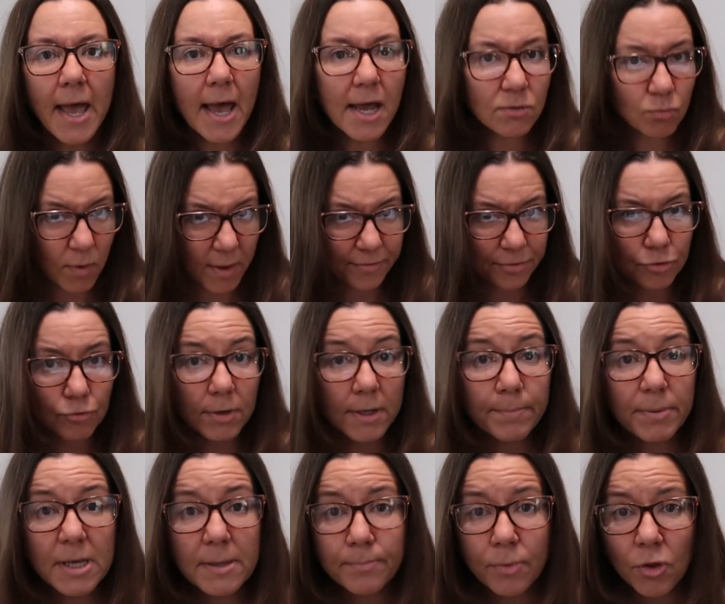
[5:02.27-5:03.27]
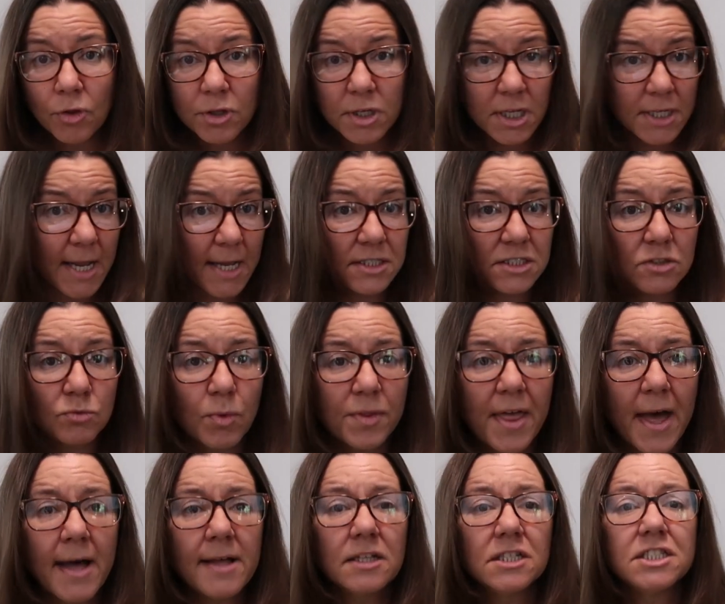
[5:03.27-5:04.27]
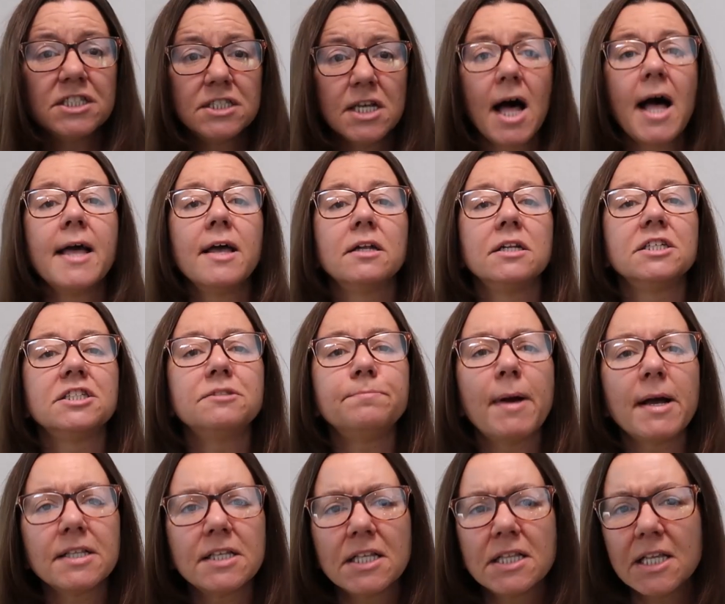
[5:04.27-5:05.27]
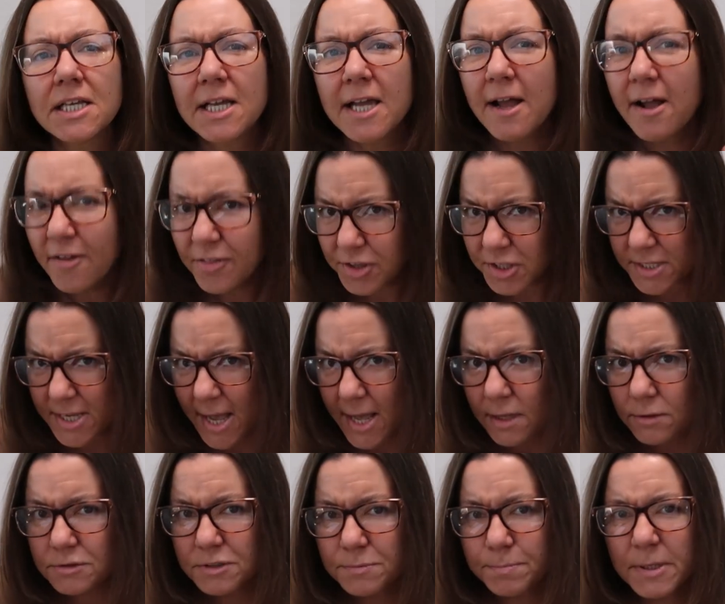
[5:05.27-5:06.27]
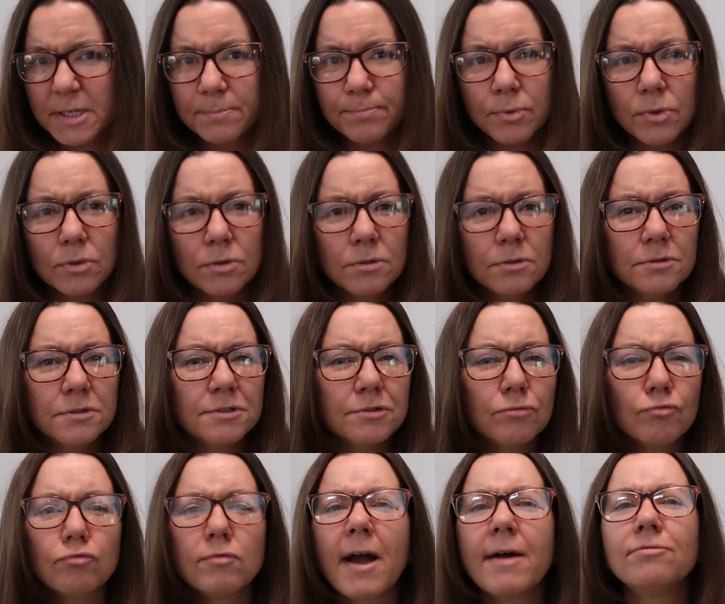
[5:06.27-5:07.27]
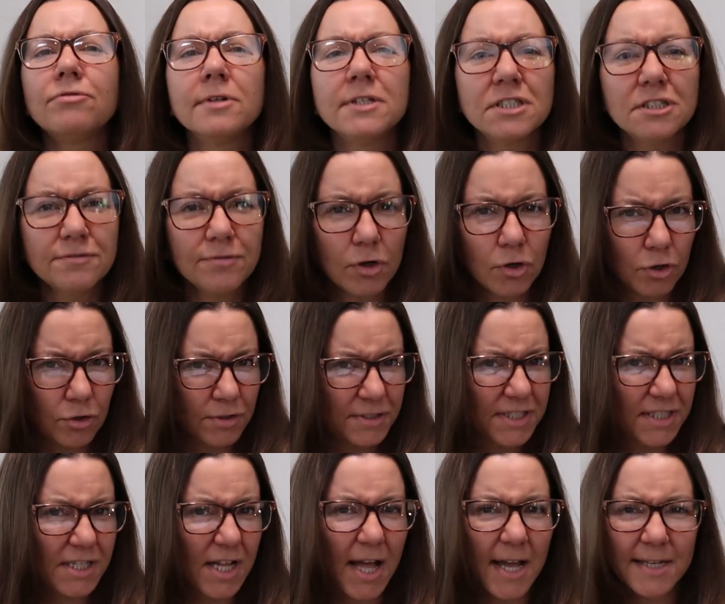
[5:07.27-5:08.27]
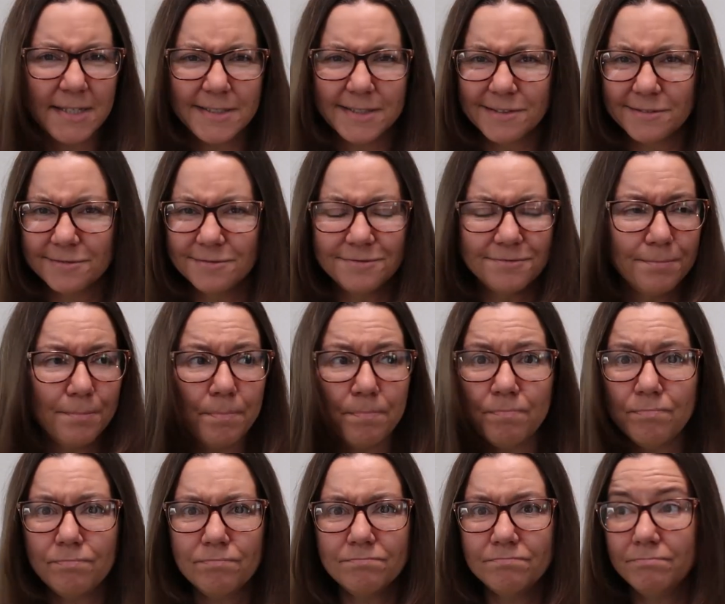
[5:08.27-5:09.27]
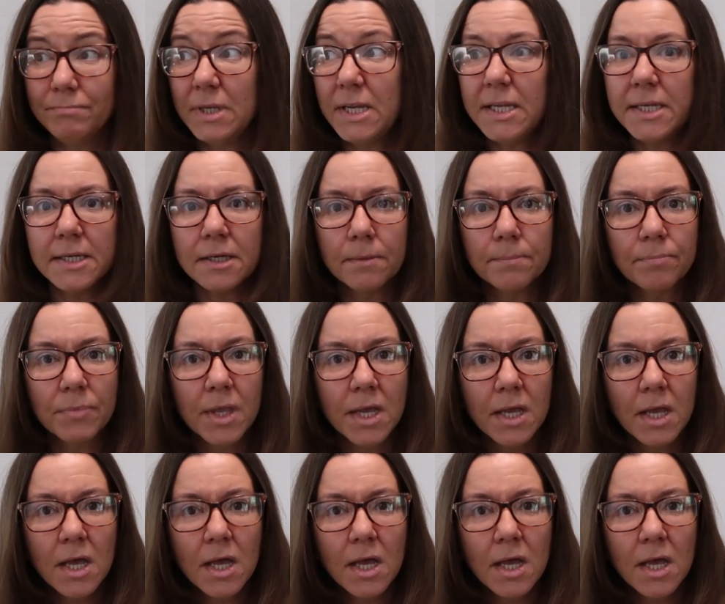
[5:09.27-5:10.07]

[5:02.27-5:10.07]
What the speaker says: And when 3 people connected with Alice die unexpectedly, the townspeople's reverence for her as a kind of medium,